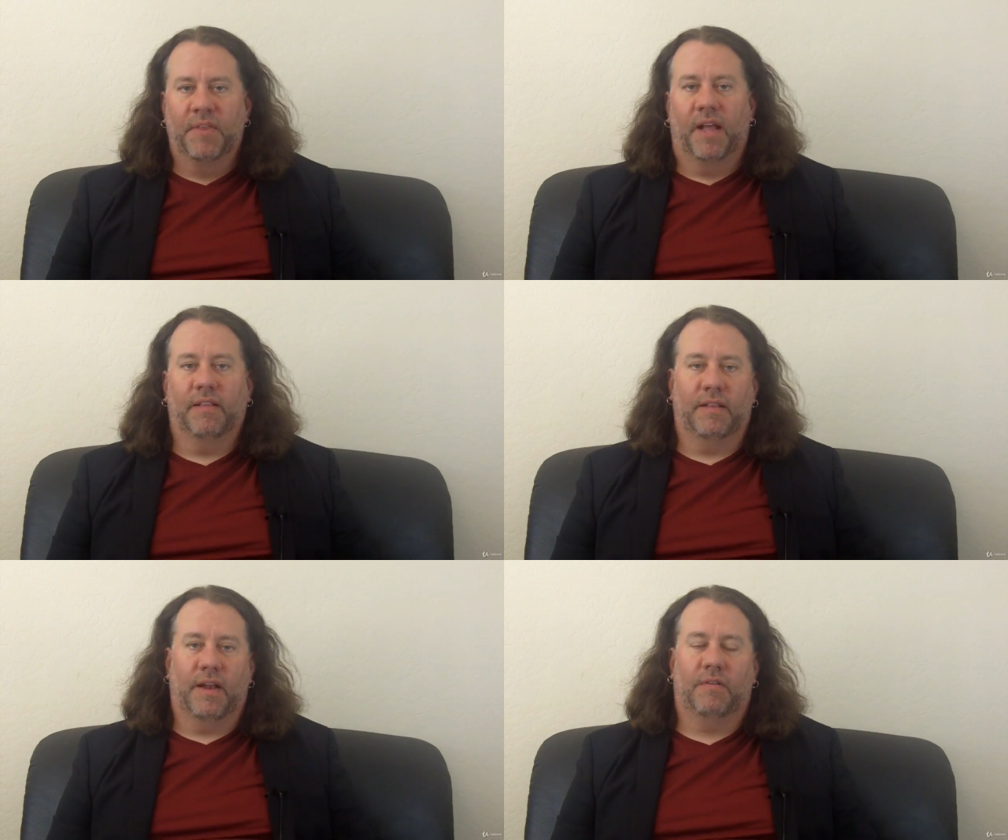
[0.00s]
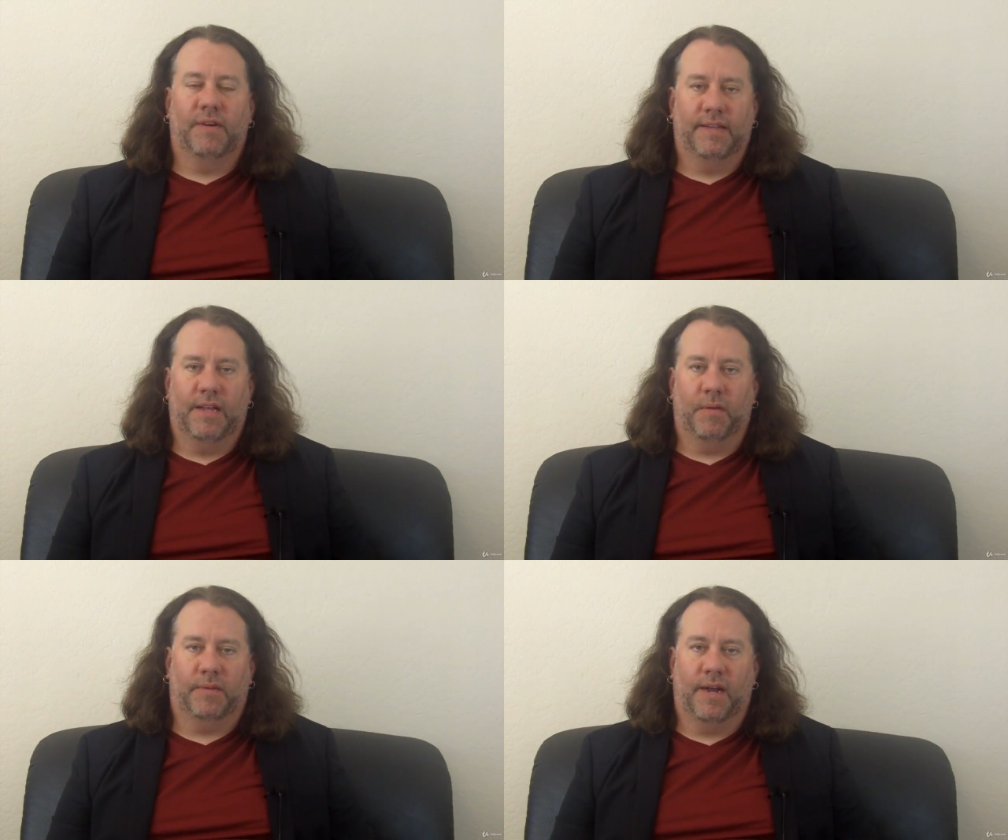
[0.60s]
And then that'll really
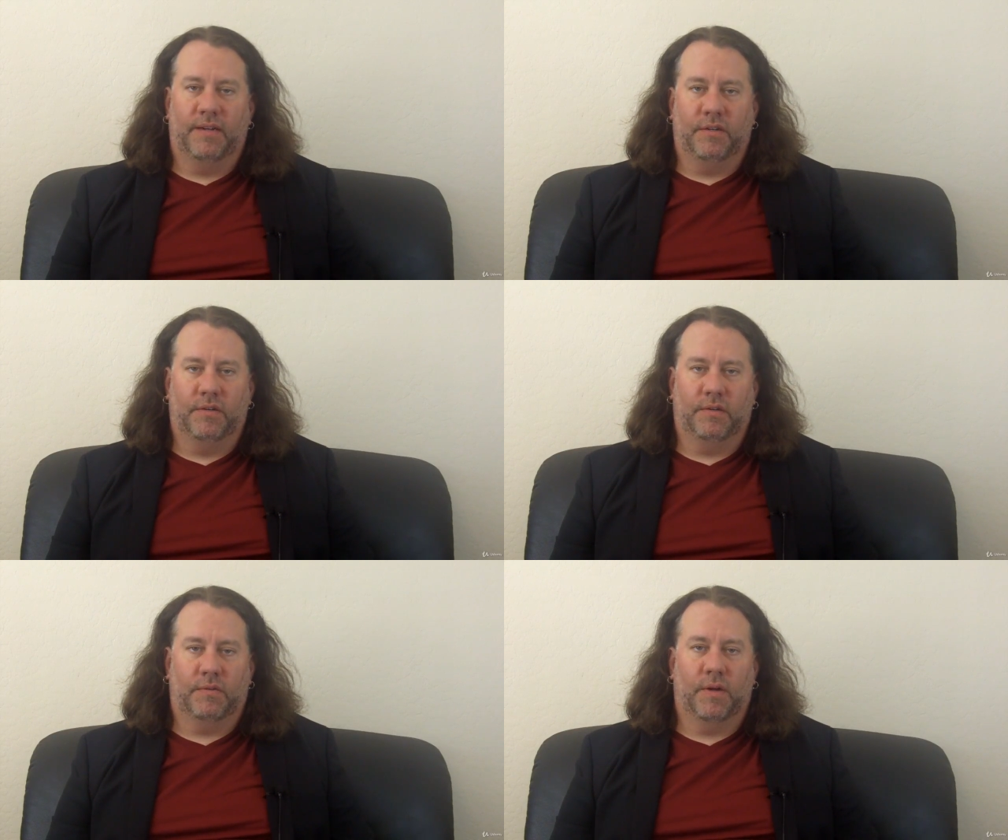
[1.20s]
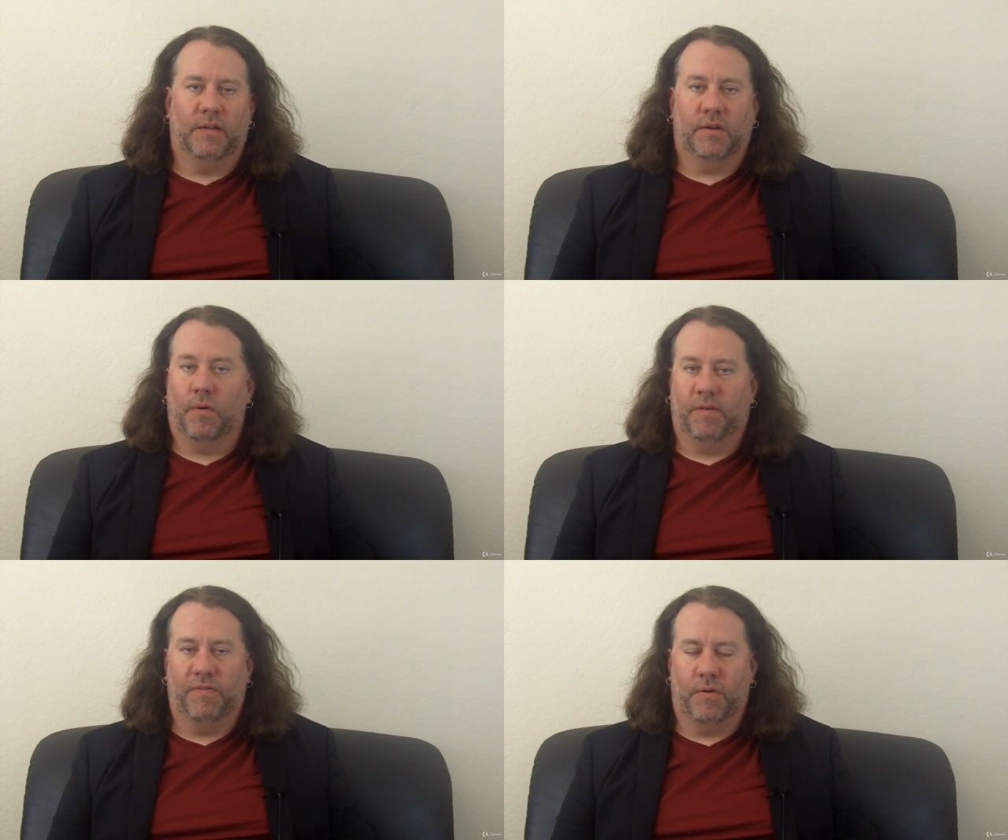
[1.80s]
help guide you as well
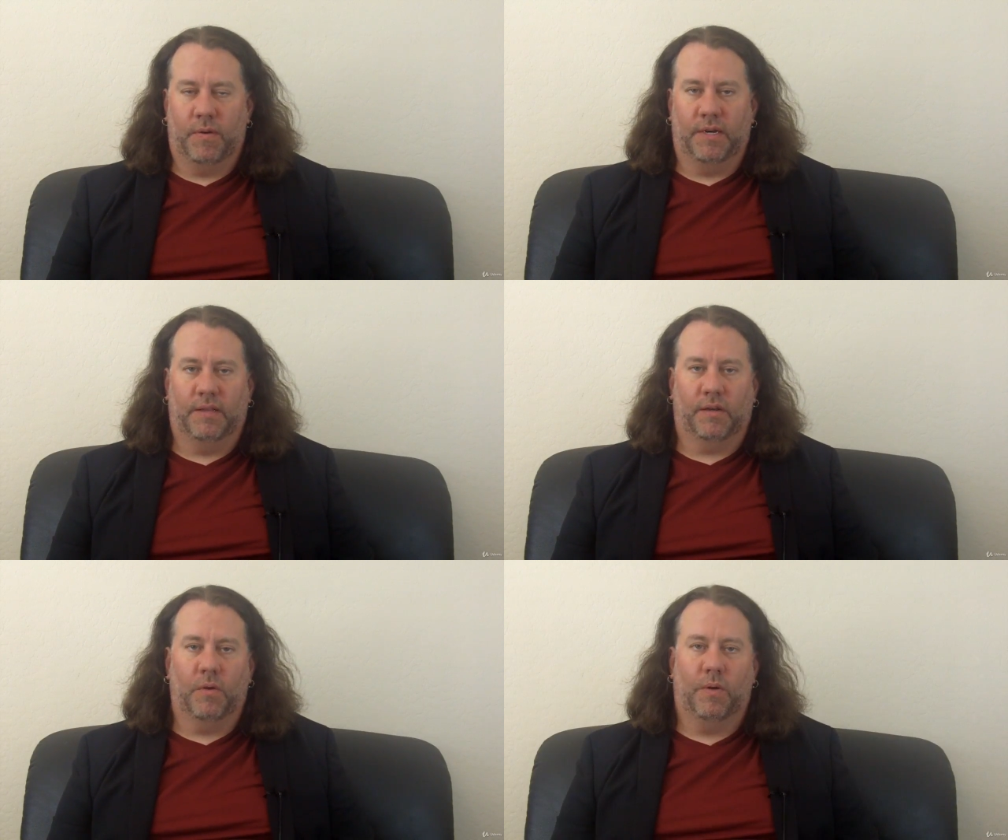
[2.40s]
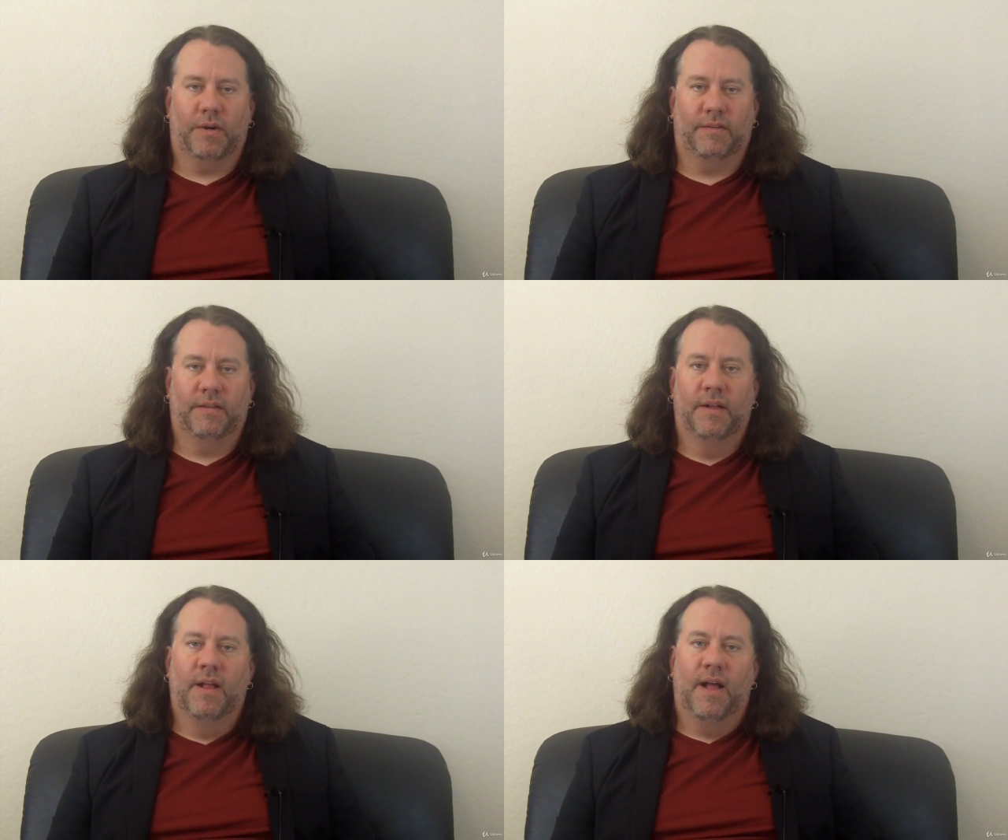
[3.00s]
going forward in the course
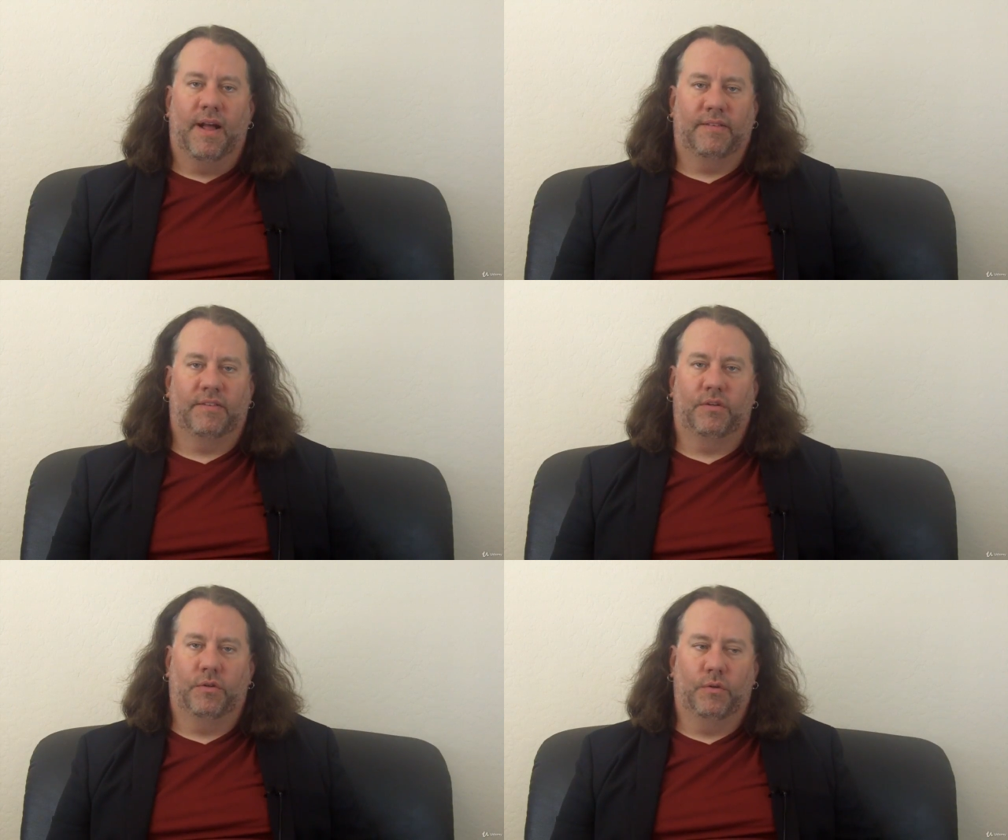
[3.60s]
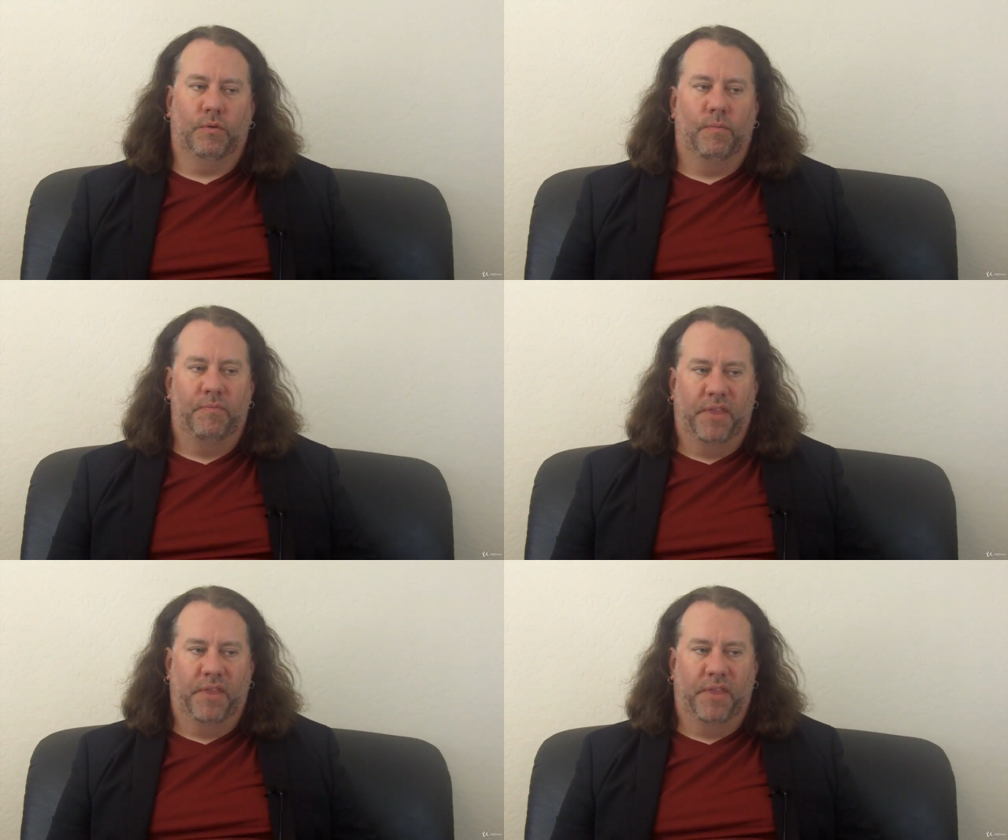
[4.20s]
as to